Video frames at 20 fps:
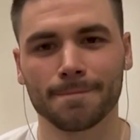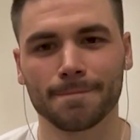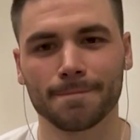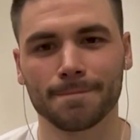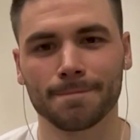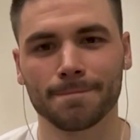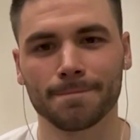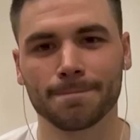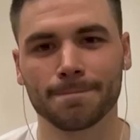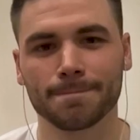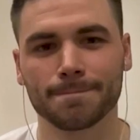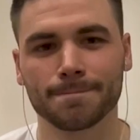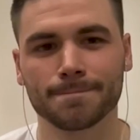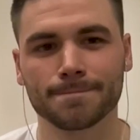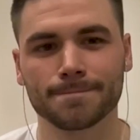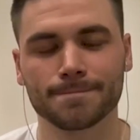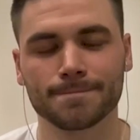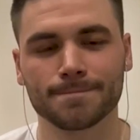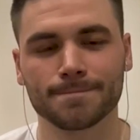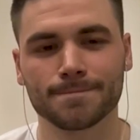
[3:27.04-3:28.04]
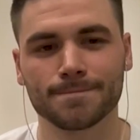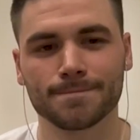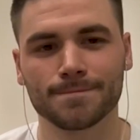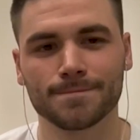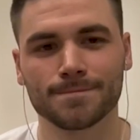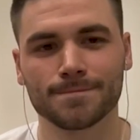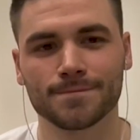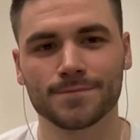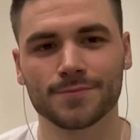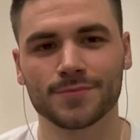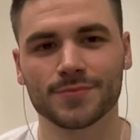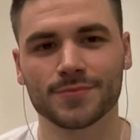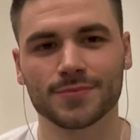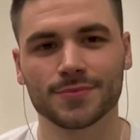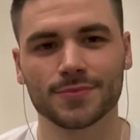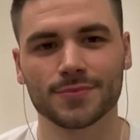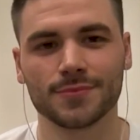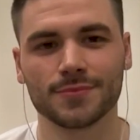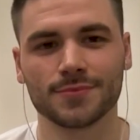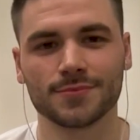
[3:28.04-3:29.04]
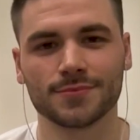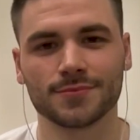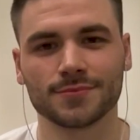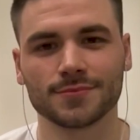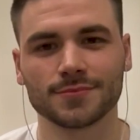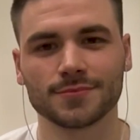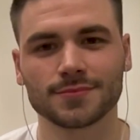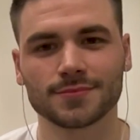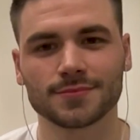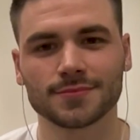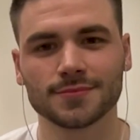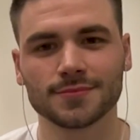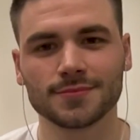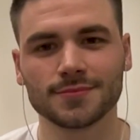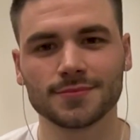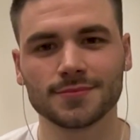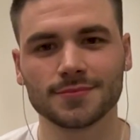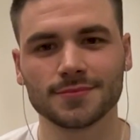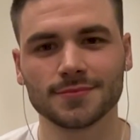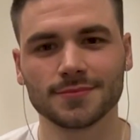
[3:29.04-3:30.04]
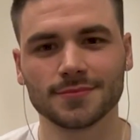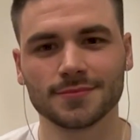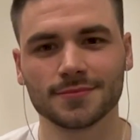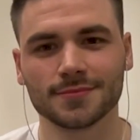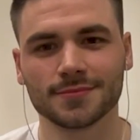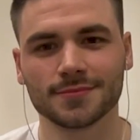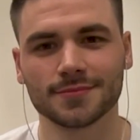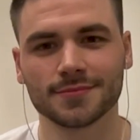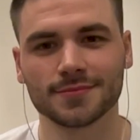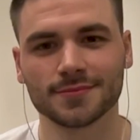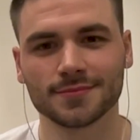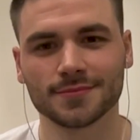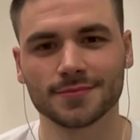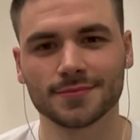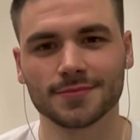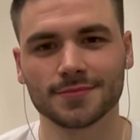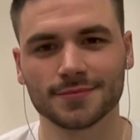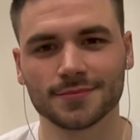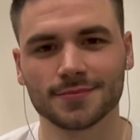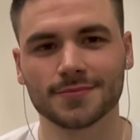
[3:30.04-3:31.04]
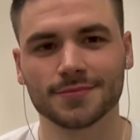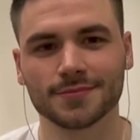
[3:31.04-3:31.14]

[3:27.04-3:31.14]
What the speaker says: (not speaking)